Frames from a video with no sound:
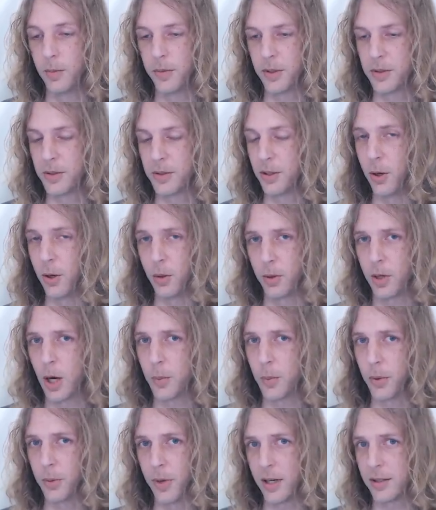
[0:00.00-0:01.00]
There's no
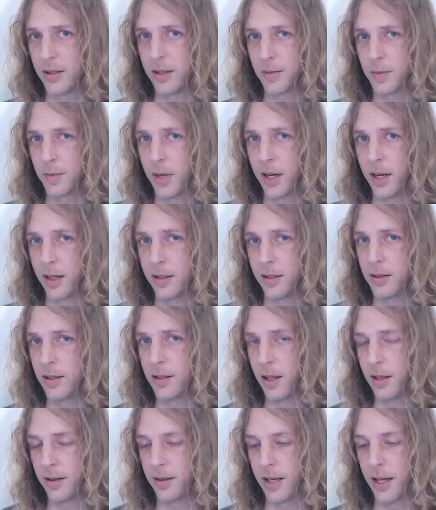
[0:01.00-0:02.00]
compromises
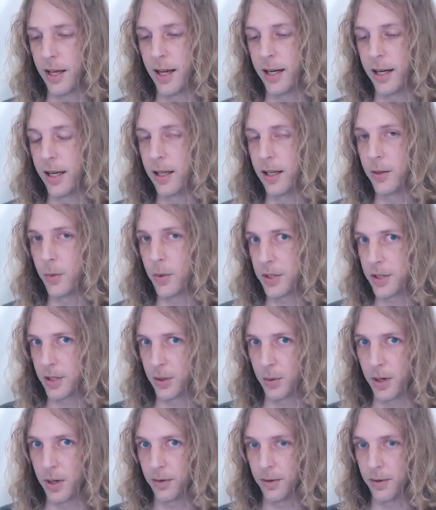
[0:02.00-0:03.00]
made at that end
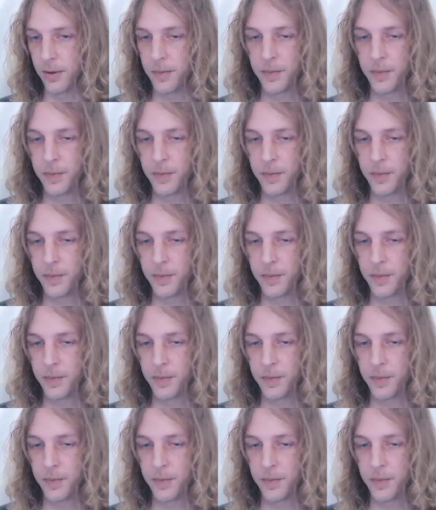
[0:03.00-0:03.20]
whatsoever.